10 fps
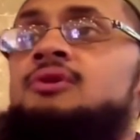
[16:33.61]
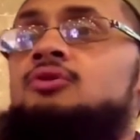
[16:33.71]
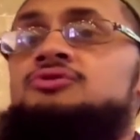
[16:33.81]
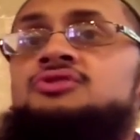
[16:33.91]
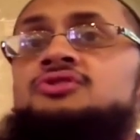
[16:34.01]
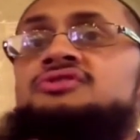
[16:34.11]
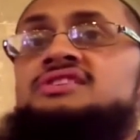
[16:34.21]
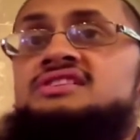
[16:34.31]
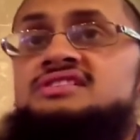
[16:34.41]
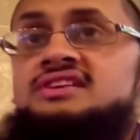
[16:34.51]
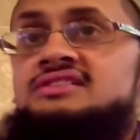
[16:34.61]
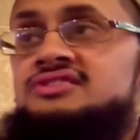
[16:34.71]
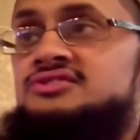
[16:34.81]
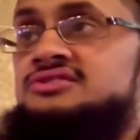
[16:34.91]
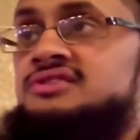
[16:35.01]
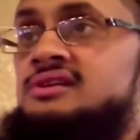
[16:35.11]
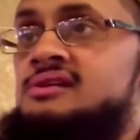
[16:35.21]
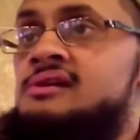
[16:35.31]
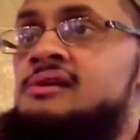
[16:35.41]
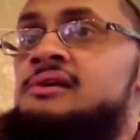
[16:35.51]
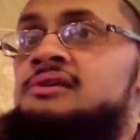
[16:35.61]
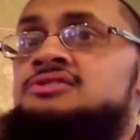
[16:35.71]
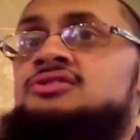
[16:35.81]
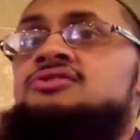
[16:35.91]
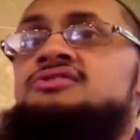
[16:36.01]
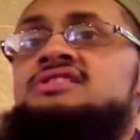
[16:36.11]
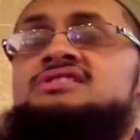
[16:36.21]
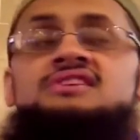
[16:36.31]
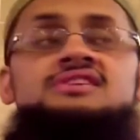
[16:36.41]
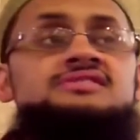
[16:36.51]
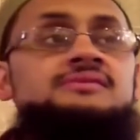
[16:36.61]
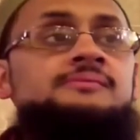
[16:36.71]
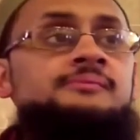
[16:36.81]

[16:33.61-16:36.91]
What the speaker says: or Socrates said, I should say, Socrates says,